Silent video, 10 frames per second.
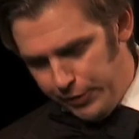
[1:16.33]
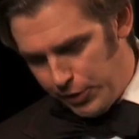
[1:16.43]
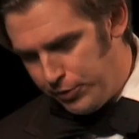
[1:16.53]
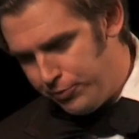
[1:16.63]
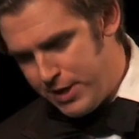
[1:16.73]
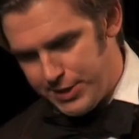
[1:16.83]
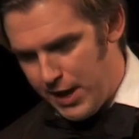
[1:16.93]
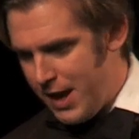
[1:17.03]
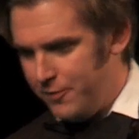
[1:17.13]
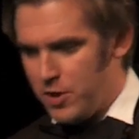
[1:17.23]
for good
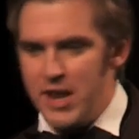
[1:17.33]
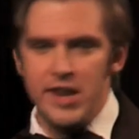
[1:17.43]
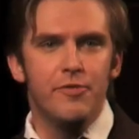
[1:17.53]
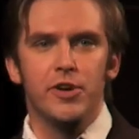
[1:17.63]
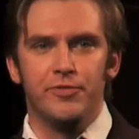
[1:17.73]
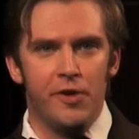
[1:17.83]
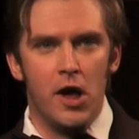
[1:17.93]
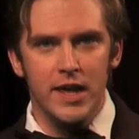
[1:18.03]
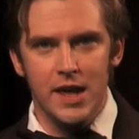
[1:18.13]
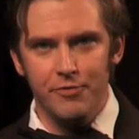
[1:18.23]
reason. I have committed every
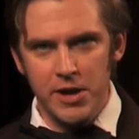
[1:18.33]
folly,